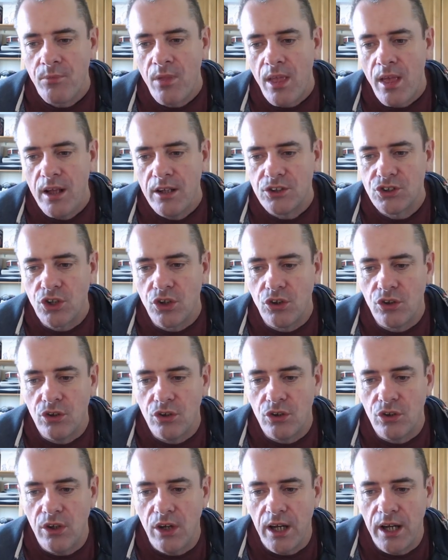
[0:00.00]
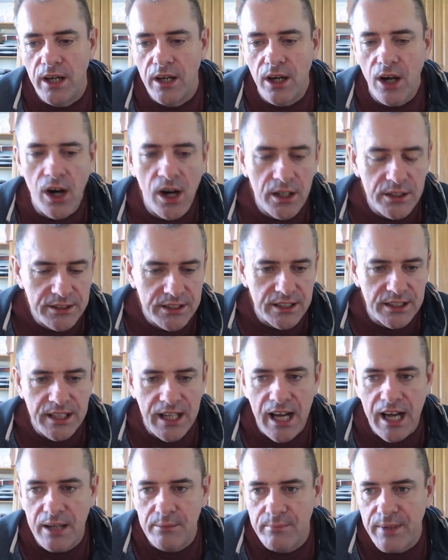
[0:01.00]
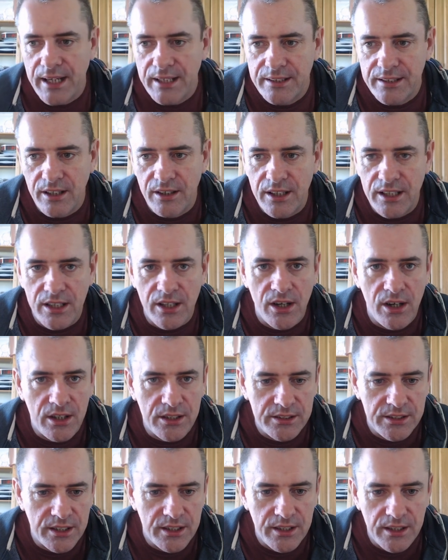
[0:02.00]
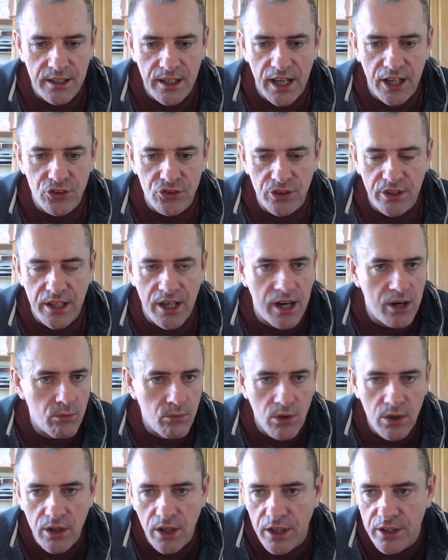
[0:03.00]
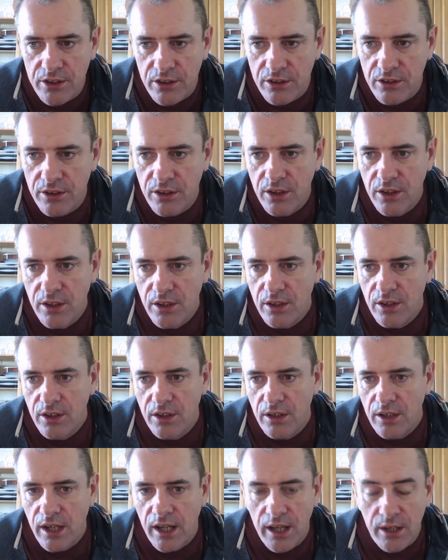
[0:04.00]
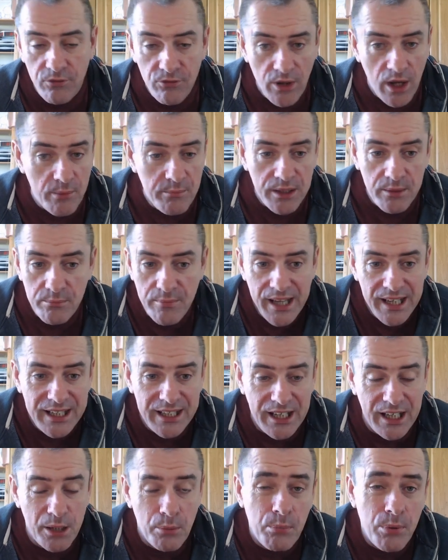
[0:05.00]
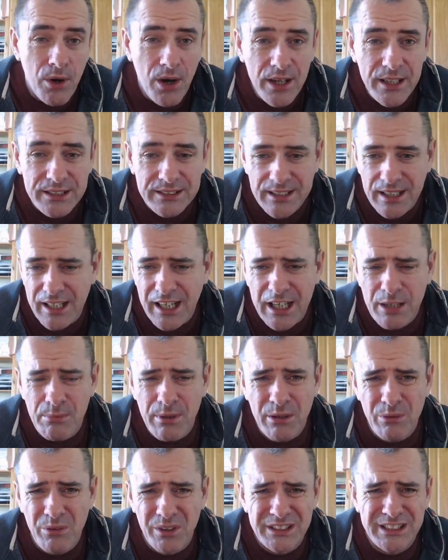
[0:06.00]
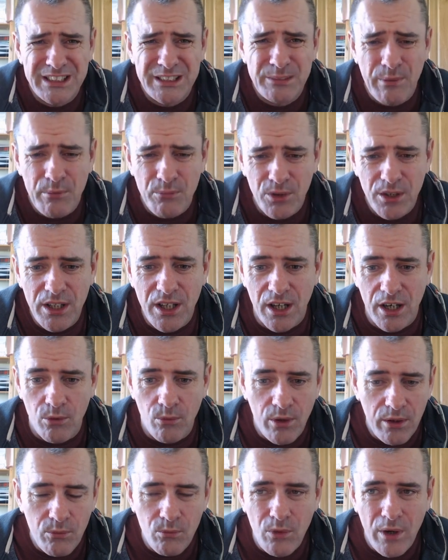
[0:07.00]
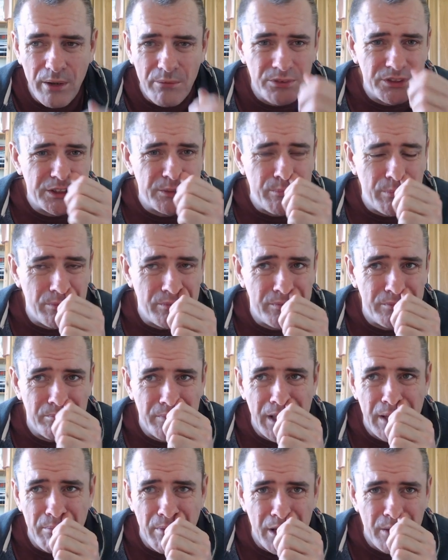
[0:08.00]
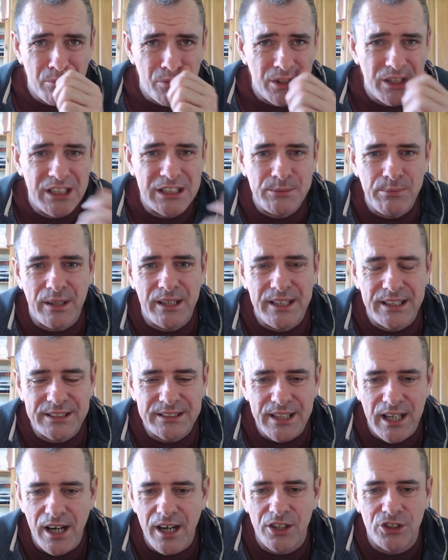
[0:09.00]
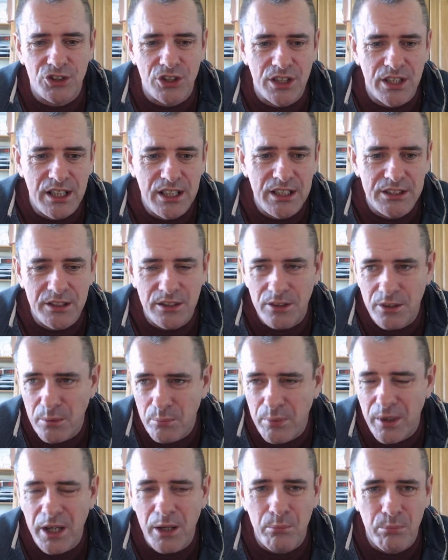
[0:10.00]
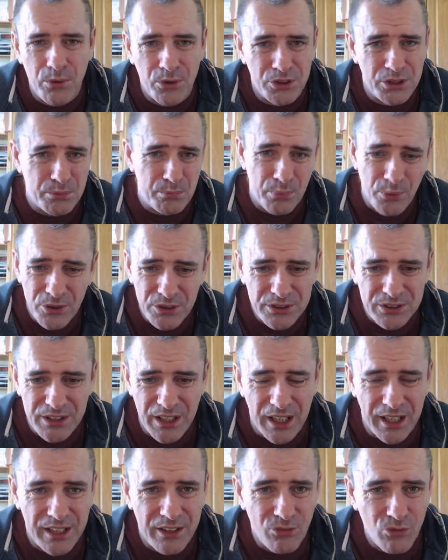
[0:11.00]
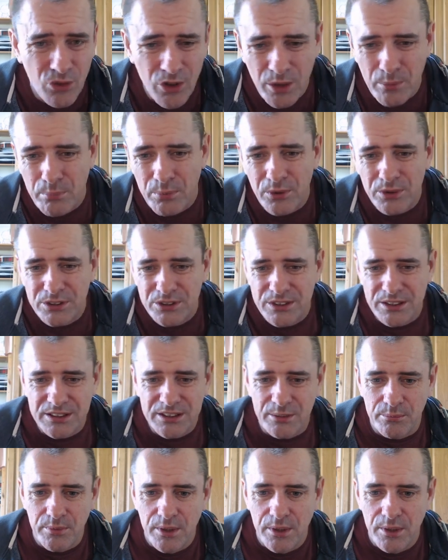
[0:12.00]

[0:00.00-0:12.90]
So Honda can't make their little Honda electric car work either. Make it at a price that anybody wants to spend money on it. Why would you? The amount of money you spend on these cars, you could buy a bloody bus, and run a bus system.